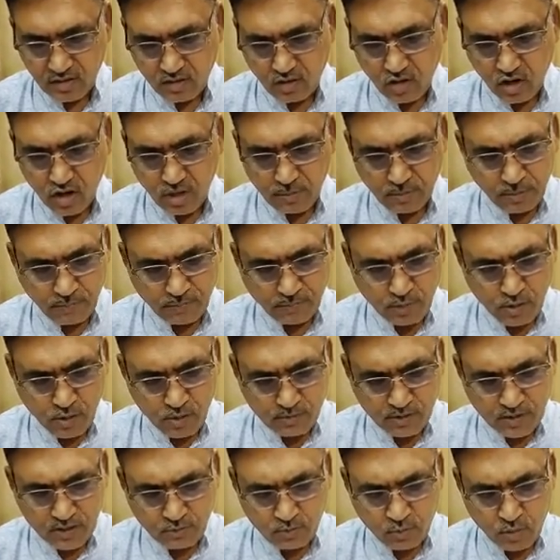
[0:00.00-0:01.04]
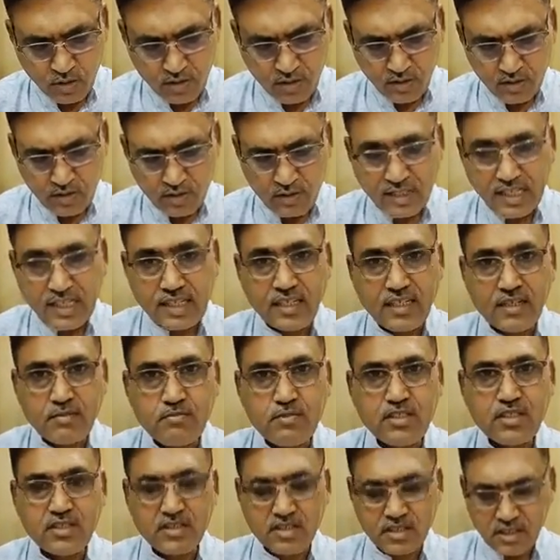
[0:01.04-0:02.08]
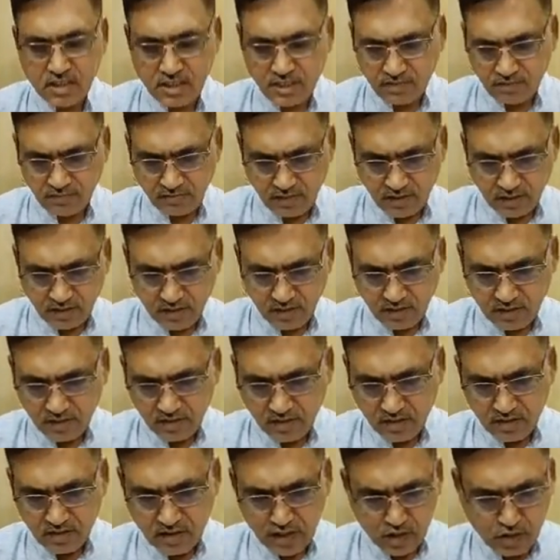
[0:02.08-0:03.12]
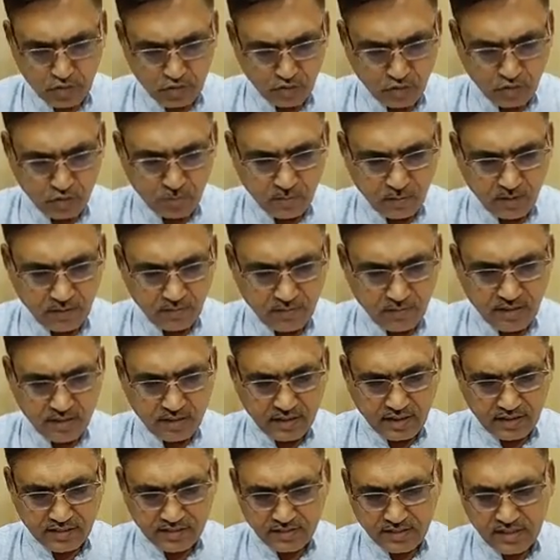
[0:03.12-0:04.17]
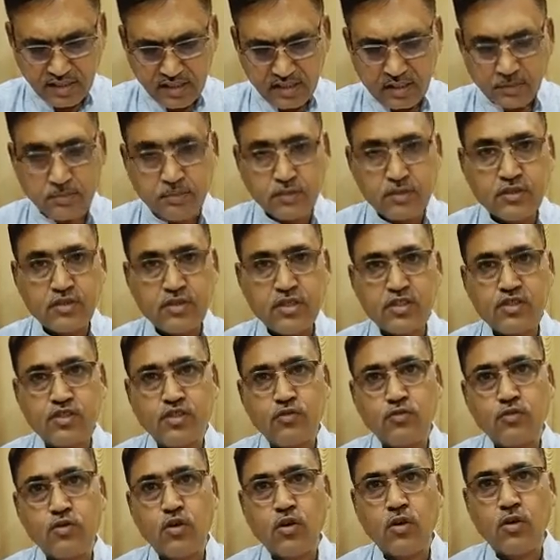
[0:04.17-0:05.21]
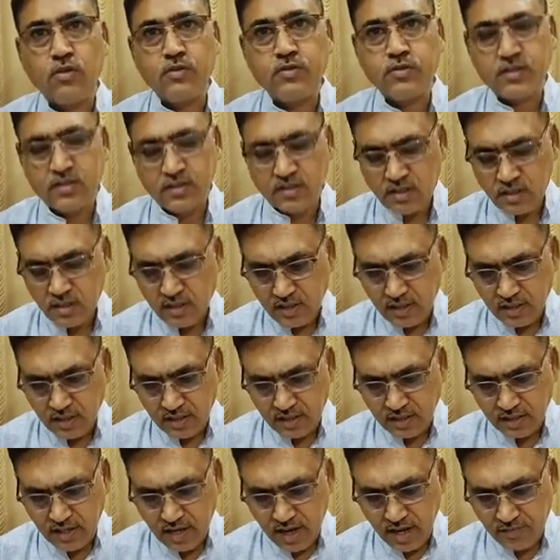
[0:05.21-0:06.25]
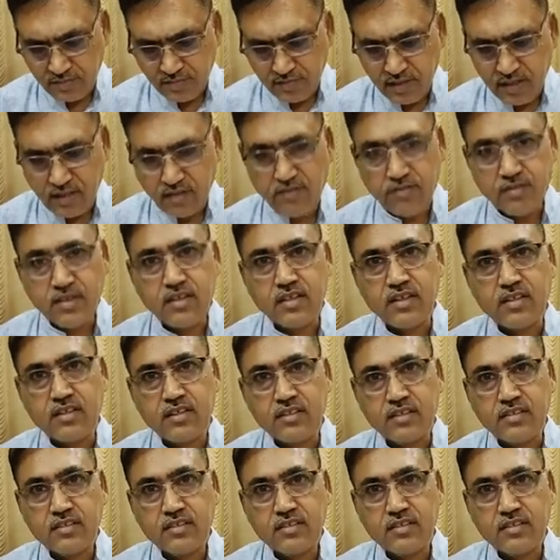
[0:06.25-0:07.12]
God performs his wonder in a mysterious way. A true believer can see the presence of God in everywhere.